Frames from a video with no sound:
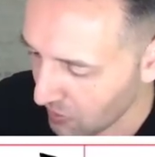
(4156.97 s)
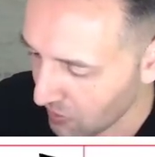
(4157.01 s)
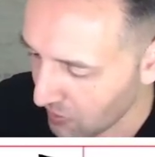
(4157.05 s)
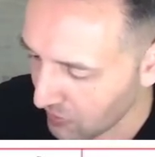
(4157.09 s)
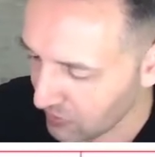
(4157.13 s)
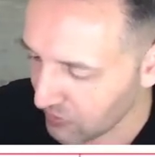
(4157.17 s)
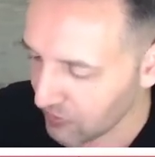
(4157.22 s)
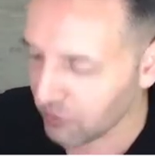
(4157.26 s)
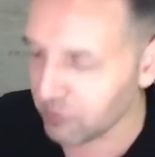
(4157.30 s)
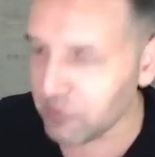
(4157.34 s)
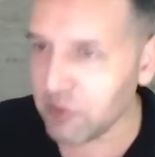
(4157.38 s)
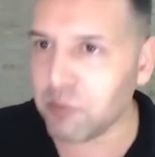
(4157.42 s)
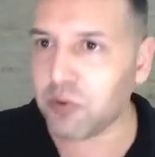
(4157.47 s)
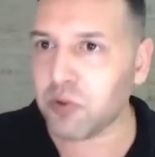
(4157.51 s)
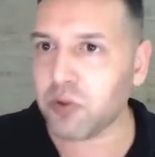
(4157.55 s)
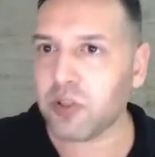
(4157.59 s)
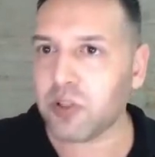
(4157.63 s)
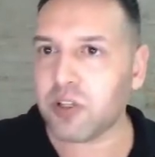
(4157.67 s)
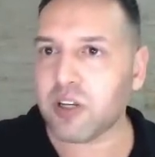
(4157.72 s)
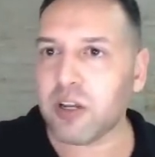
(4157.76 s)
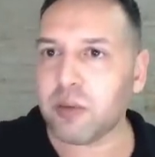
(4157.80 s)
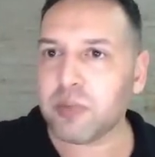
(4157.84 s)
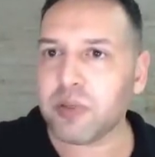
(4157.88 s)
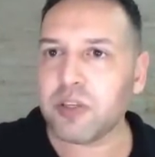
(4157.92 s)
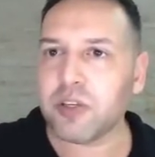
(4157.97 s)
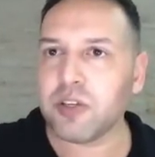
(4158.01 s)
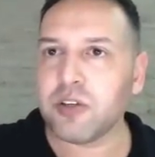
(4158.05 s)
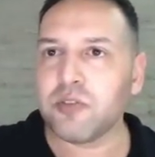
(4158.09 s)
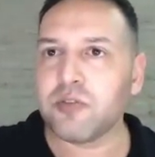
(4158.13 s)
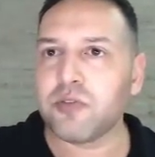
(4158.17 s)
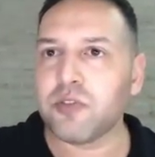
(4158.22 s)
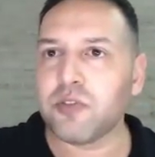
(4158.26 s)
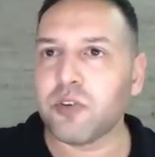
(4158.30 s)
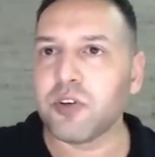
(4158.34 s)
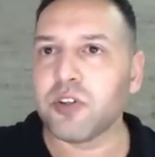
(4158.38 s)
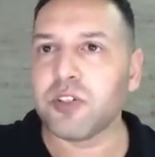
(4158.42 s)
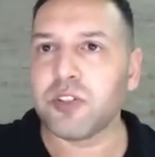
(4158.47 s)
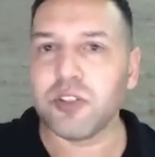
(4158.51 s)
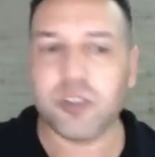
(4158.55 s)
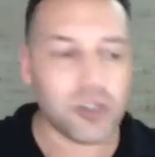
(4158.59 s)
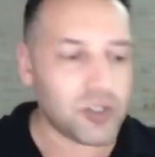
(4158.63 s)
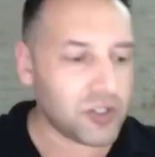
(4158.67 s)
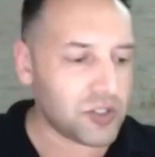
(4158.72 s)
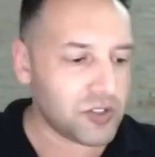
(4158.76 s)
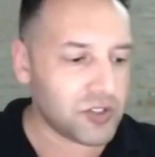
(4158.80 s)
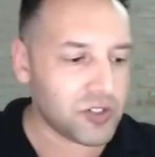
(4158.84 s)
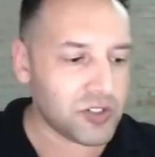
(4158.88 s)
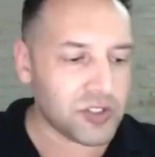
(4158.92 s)
Let me pull it up here for you, and you
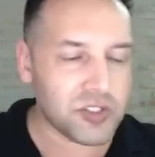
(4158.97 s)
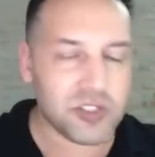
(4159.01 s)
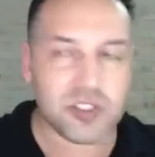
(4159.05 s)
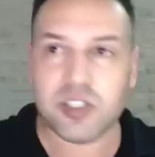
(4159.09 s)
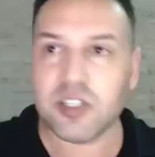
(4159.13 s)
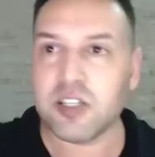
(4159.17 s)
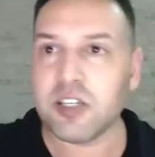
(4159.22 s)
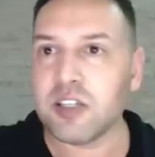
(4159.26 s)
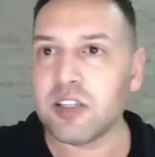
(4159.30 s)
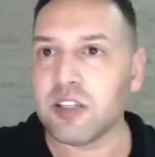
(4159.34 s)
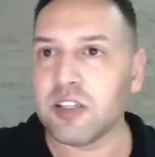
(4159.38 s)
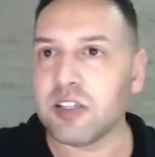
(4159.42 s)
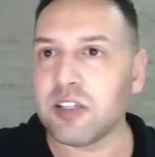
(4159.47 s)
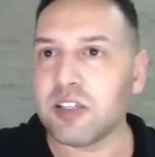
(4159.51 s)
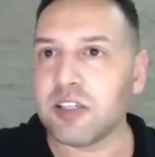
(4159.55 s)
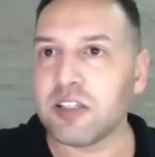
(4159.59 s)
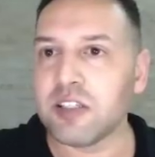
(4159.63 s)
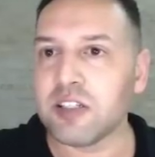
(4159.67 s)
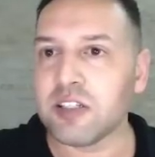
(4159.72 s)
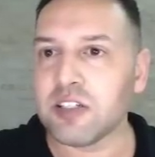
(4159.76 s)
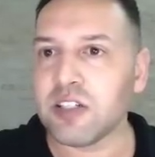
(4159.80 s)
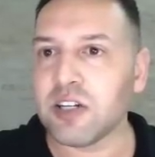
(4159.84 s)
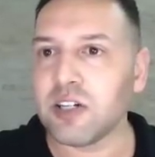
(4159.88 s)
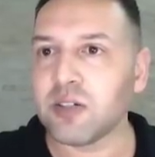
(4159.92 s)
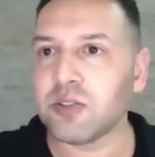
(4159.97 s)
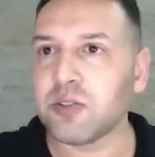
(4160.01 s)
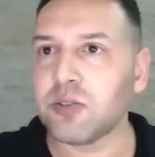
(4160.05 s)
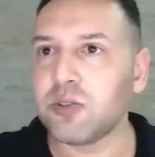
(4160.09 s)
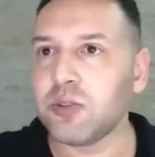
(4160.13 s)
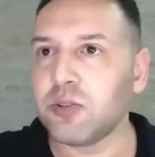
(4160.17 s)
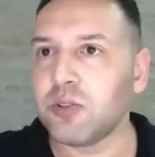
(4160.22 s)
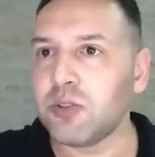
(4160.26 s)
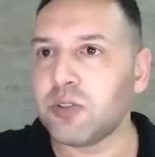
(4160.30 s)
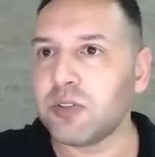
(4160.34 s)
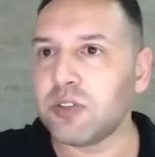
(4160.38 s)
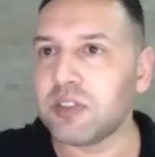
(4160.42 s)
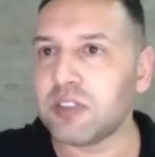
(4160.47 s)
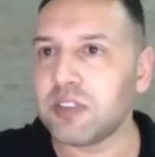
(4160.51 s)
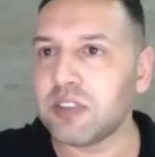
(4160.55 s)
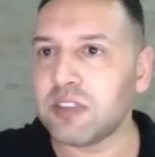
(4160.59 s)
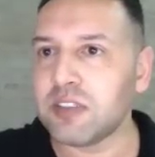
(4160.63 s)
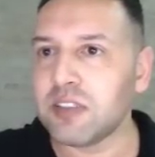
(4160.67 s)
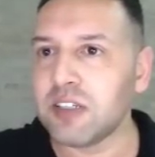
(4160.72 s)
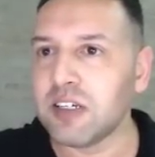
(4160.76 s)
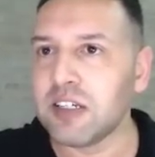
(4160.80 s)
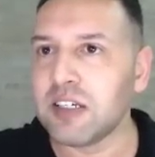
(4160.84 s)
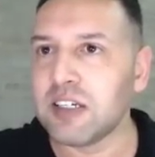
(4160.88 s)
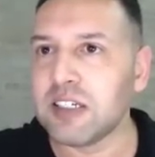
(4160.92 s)
can just see that in the Chaoshu,
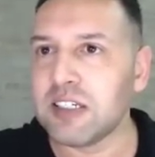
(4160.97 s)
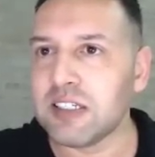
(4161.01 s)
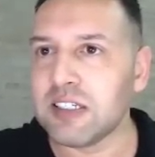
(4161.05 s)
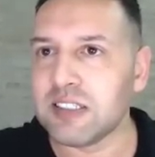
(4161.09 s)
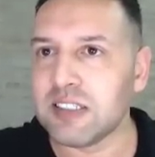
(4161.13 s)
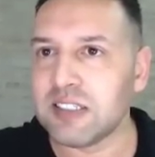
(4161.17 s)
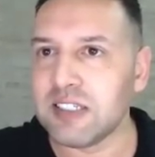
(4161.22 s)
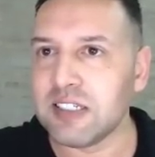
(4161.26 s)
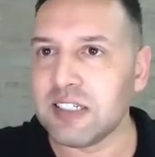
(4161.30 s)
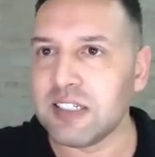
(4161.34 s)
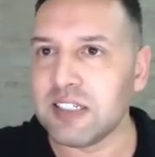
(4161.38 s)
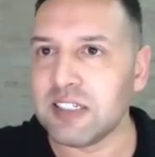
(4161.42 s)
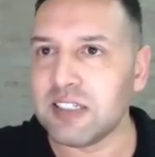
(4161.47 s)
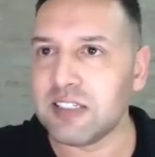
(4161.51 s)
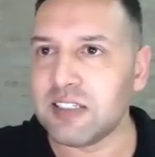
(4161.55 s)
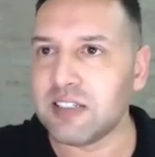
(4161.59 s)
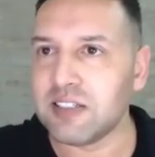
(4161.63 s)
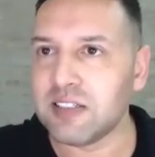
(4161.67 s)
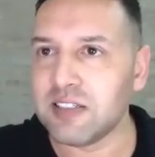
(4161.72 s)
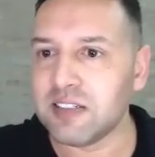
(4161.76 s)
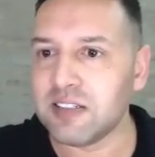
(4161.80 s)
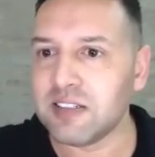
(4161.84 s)
indeed,